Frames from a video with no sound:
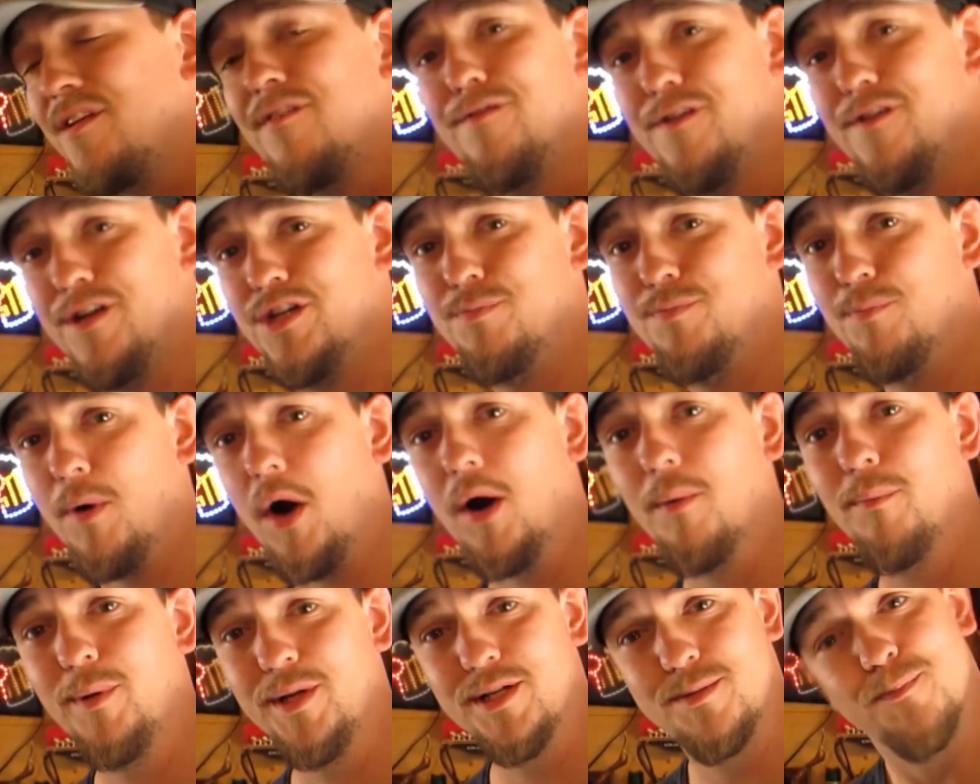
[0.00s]
fish
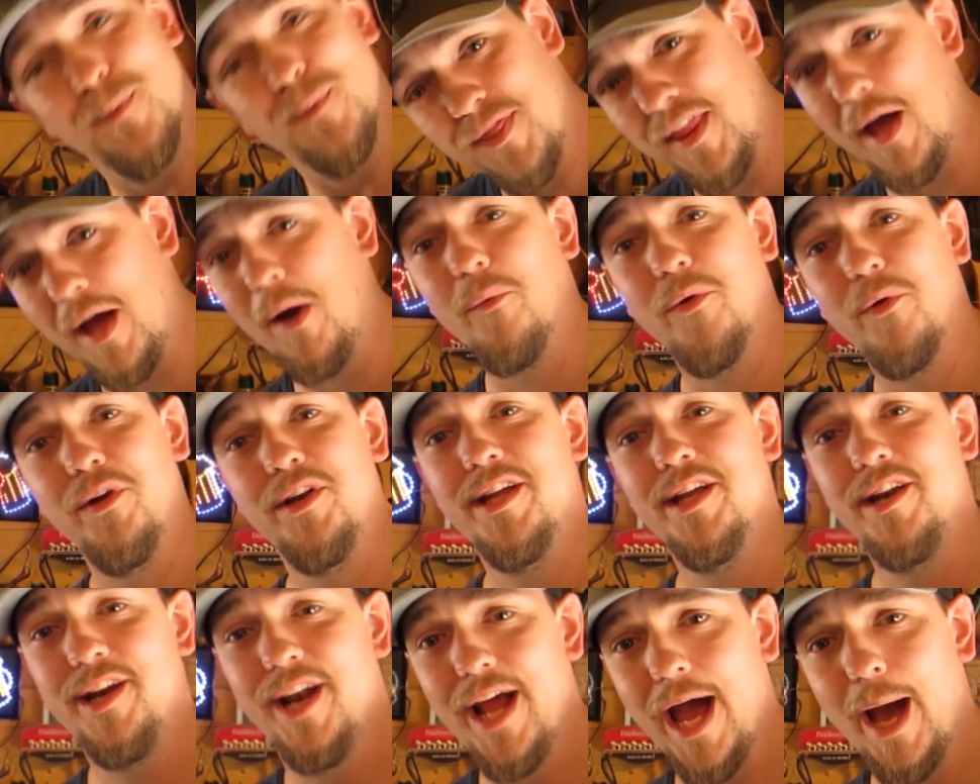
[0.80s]
barbless, but that one
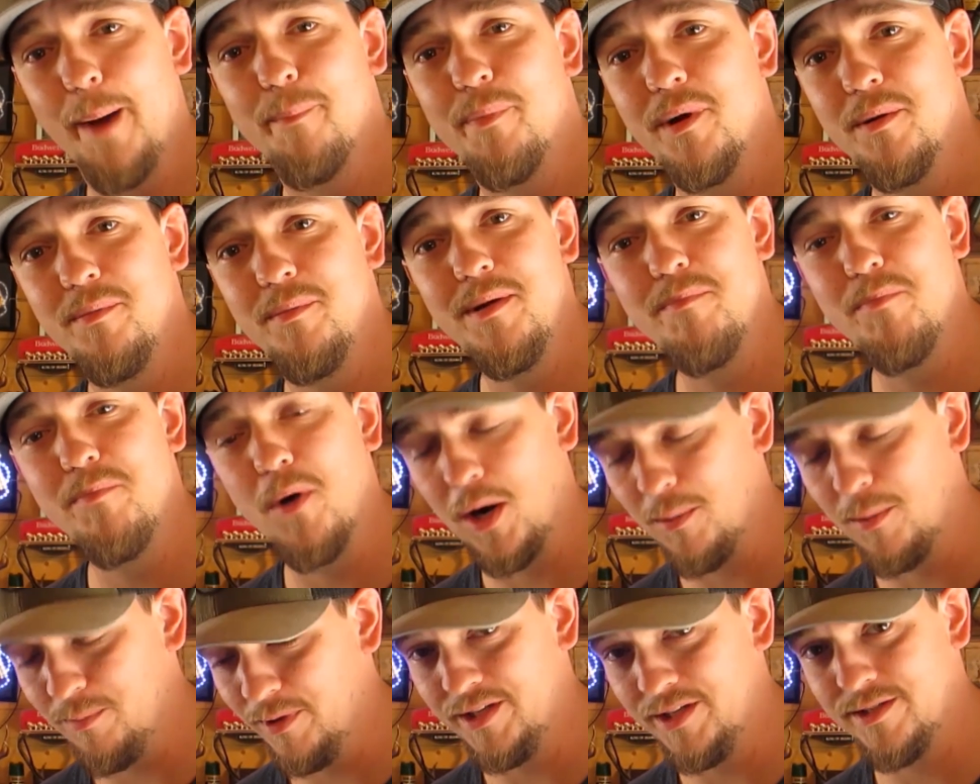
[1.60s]
didn't happen to be
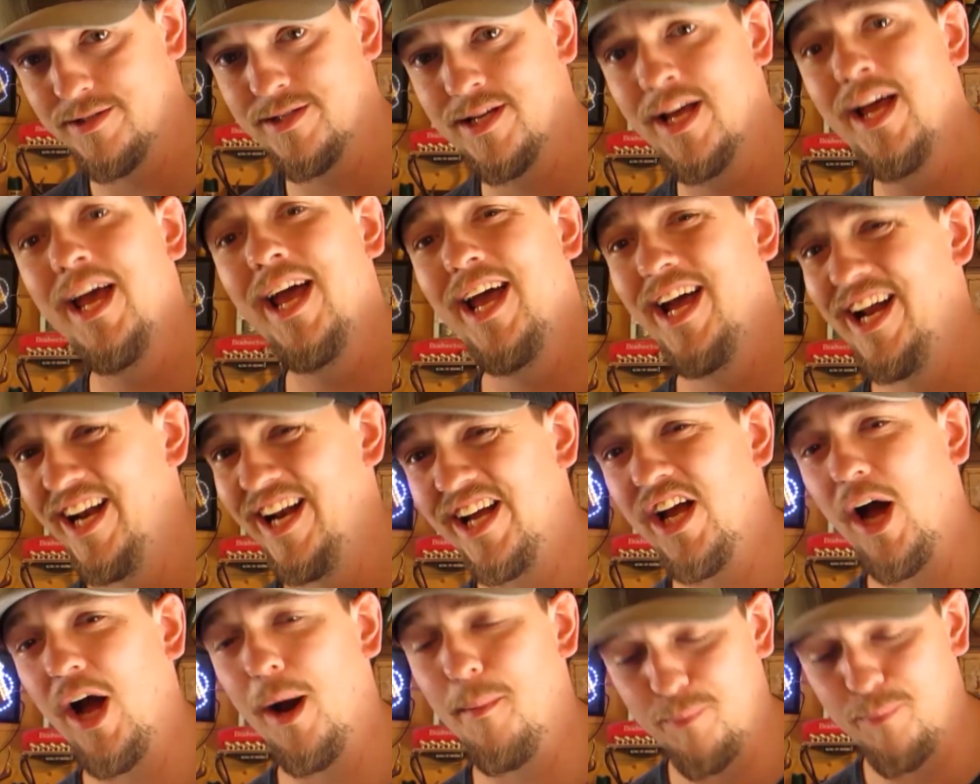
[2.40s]
barbless. And it
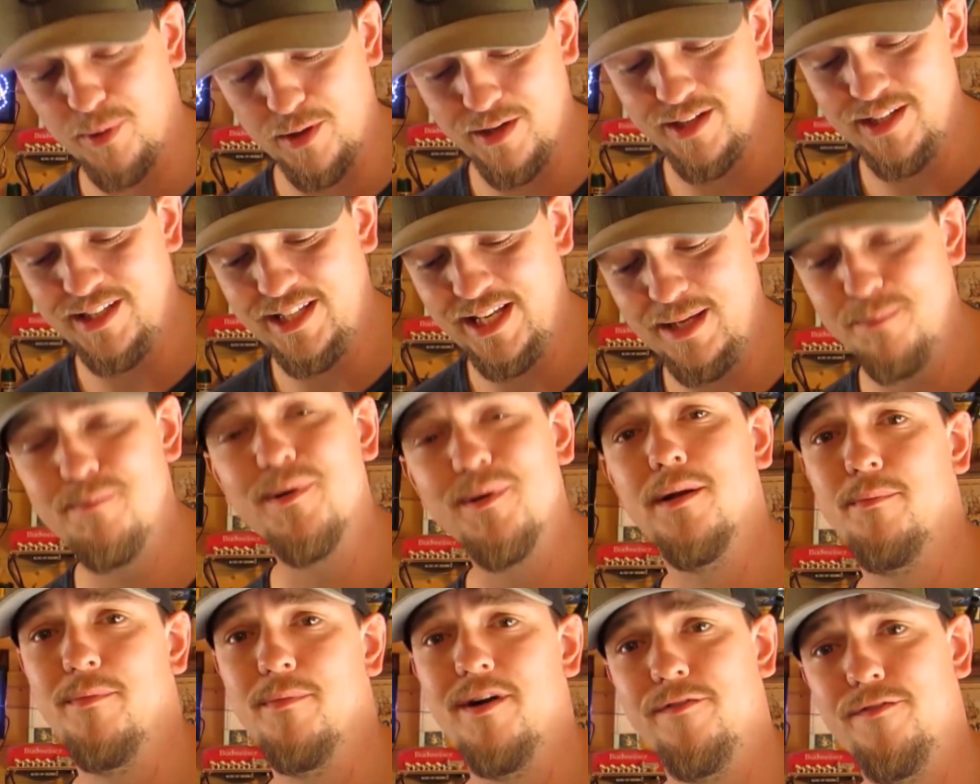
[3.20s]
got pretty deep
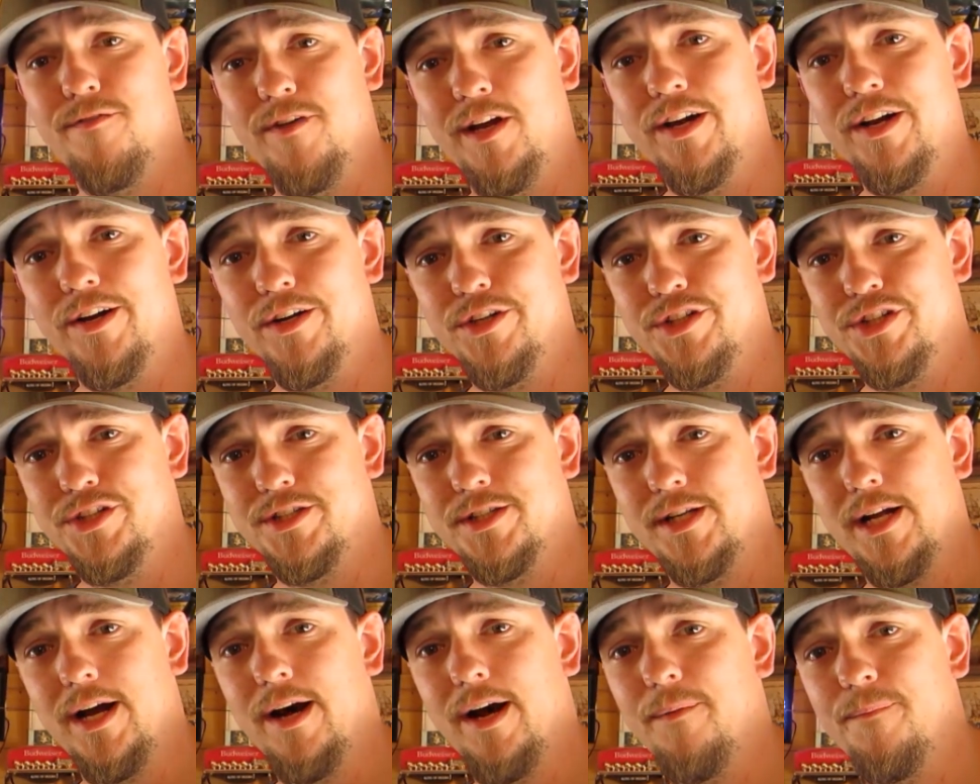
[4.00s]
into my finger just
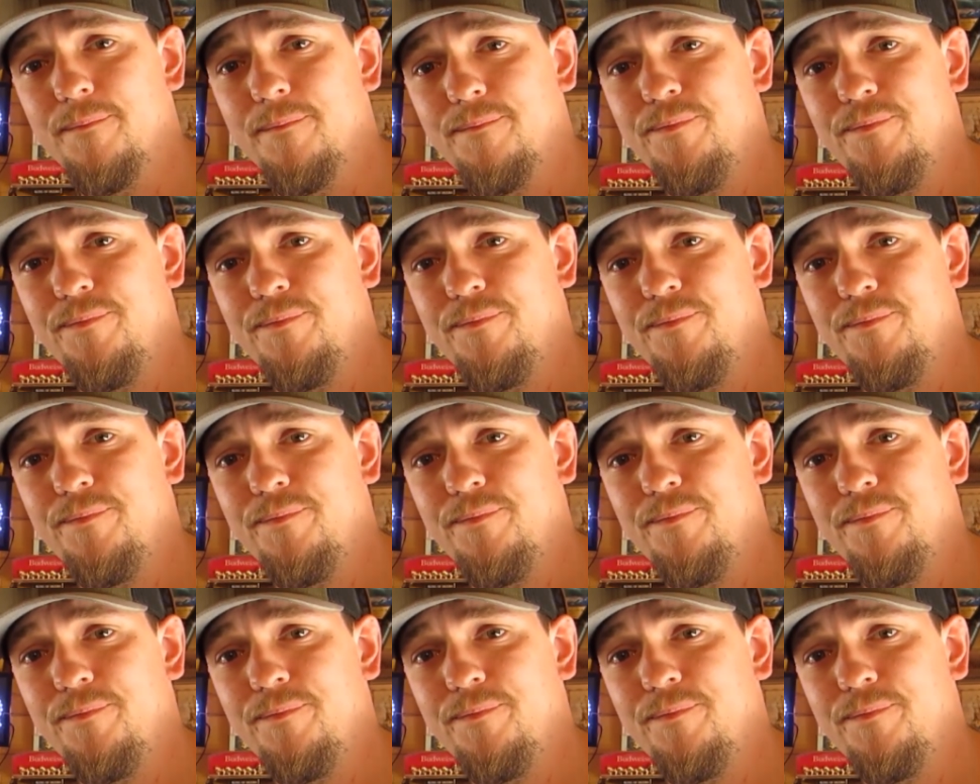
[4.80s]
now.